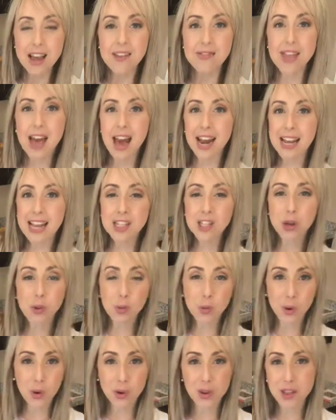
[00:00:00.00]
That is a
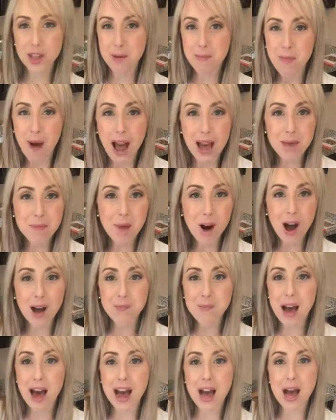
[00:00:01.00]
rule that my
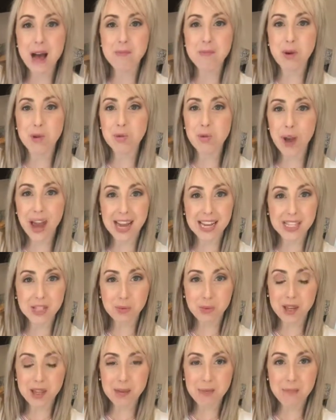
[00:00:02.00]
mom
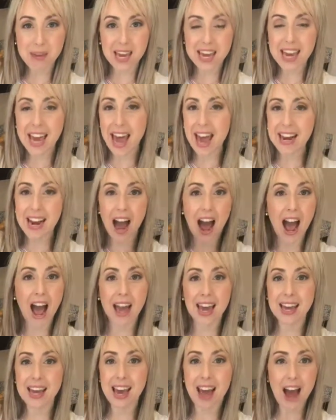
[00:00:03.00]
raised with me, and
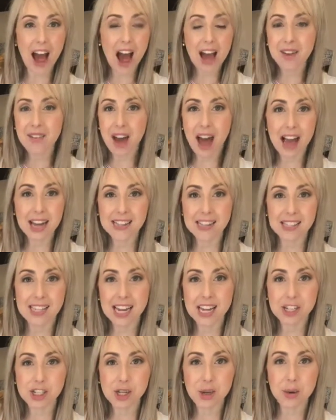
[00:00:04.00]
I
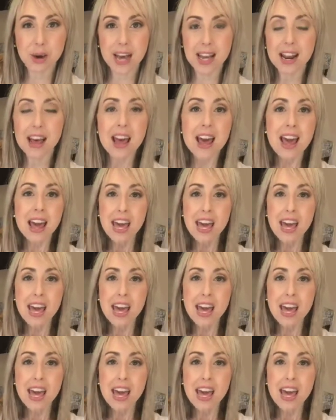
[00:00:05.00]
stick to it.